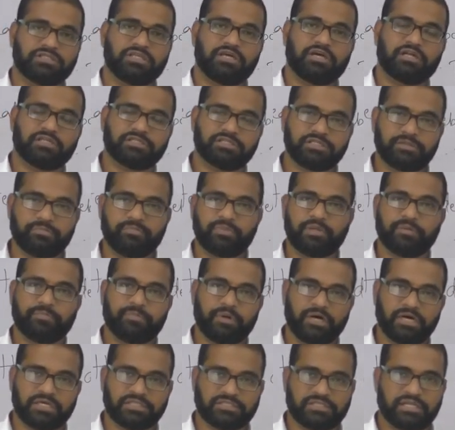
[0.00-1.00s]
They are simply
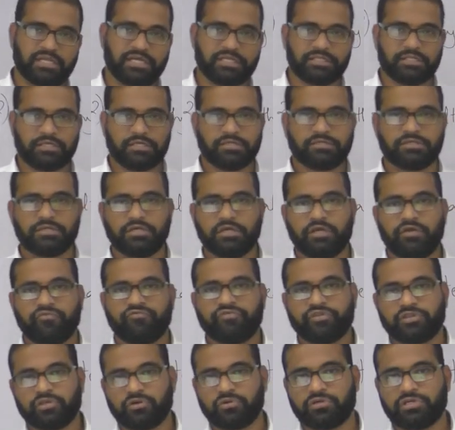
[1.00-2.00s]
passed like that
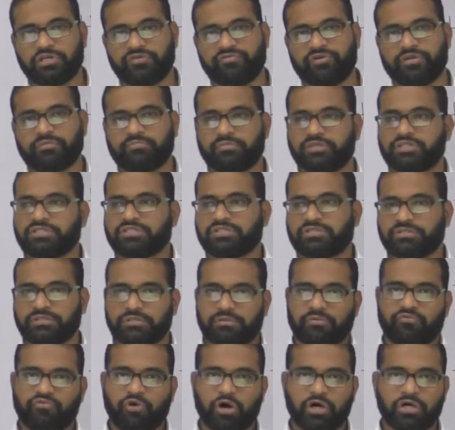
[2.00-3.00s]
without even means
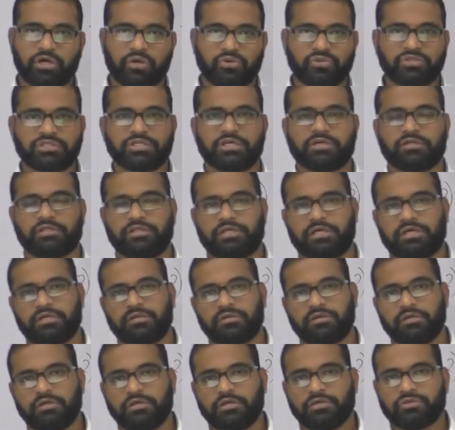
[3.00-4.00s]
walkouts are
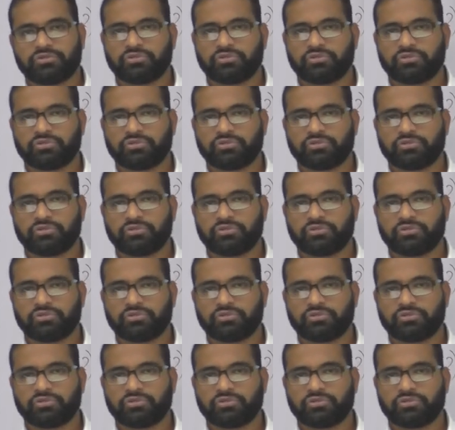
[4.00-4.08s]
there.